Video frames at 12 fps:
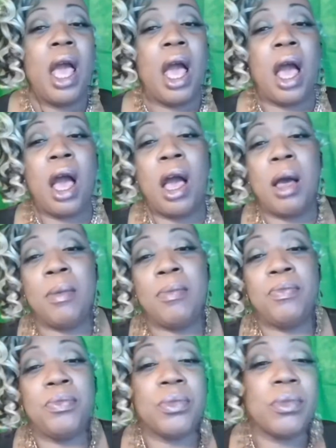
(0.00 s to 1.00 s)

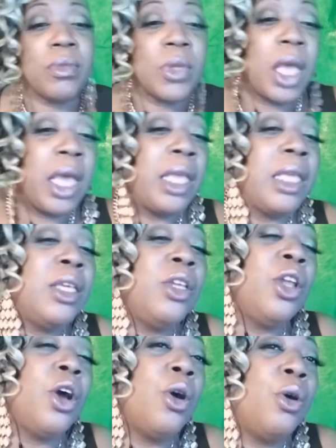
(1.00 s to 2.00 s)
Um,
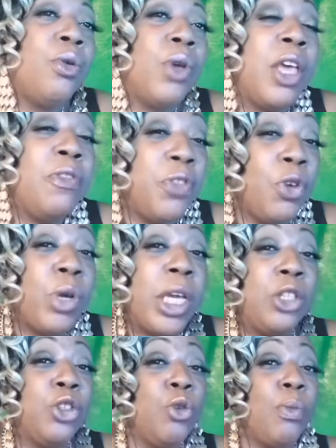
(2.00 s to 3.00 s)
if you
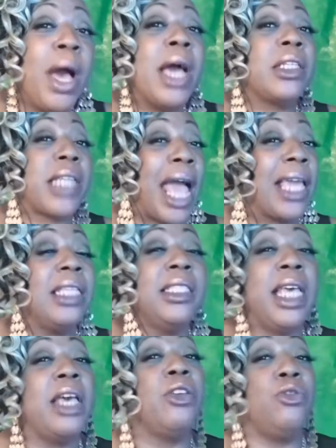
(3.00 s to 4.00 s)
eat too much, I can
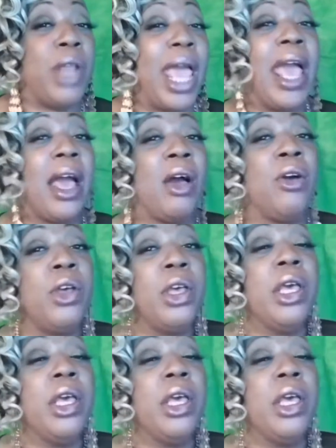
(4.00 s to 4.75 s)
tell you now